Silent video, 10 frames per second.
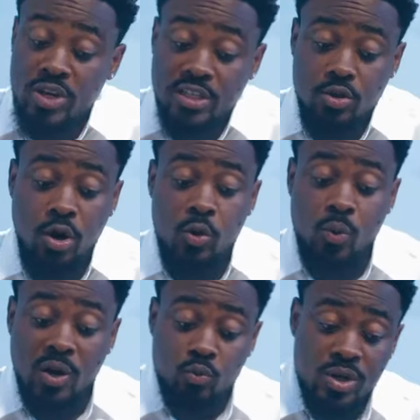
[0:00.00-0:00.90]
weeks, or in
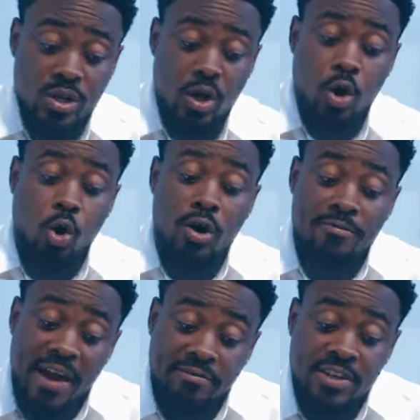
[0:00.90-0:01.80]
1 week, or in
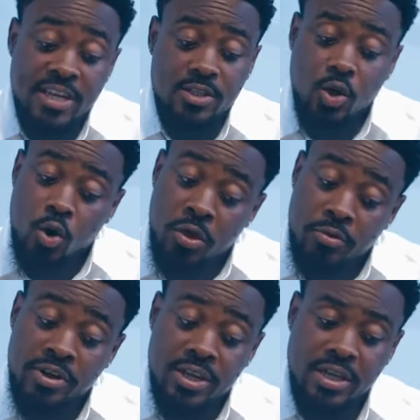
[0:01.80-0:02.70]
5 days, or
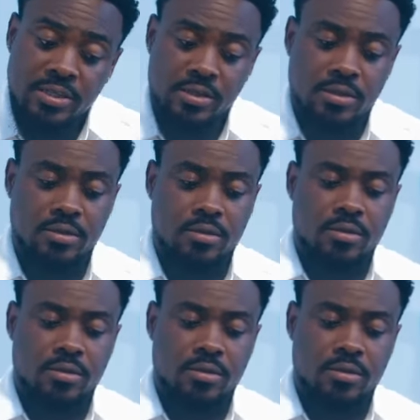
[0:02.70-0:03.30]
3 days?